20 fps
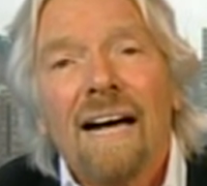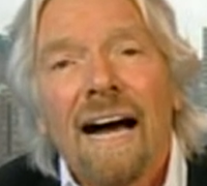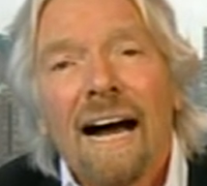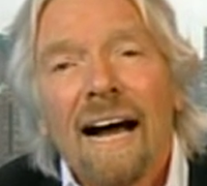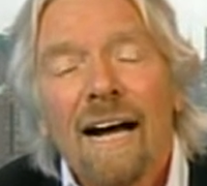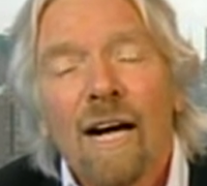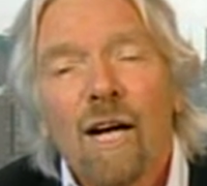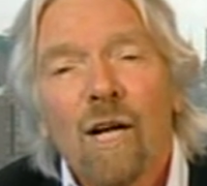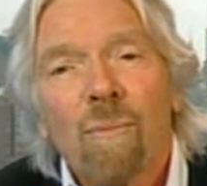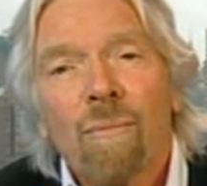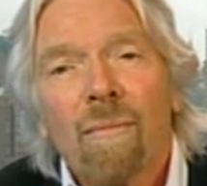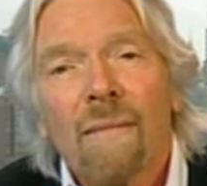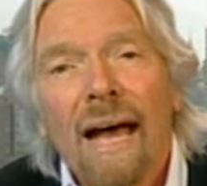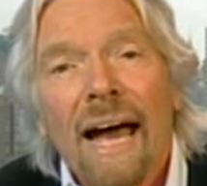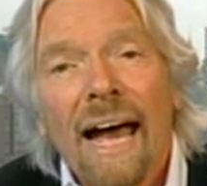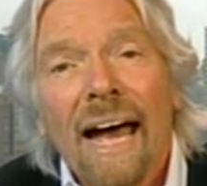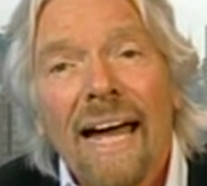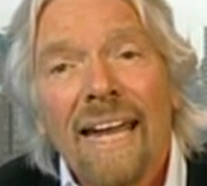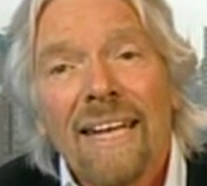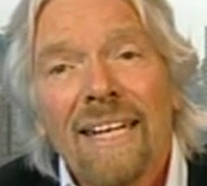um,
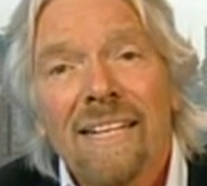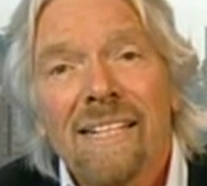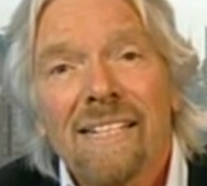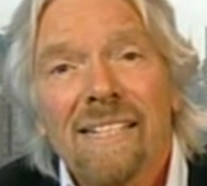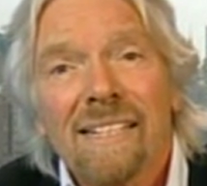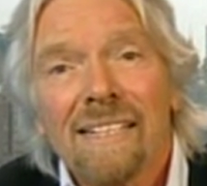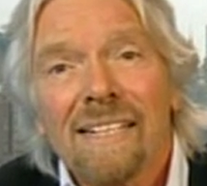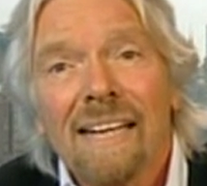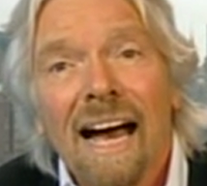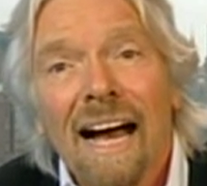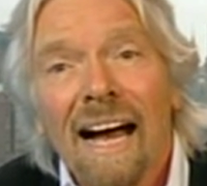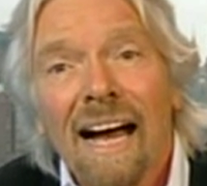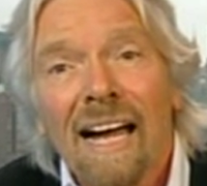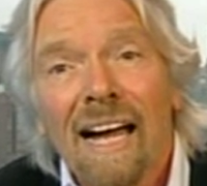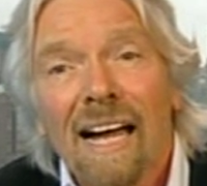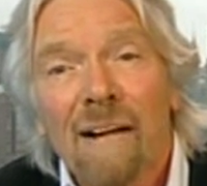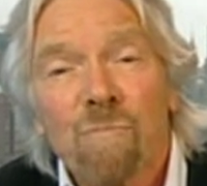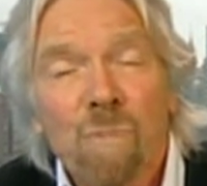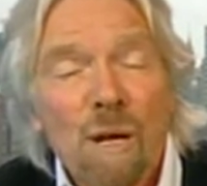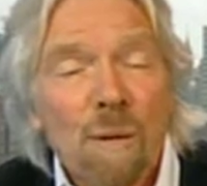and, uh, and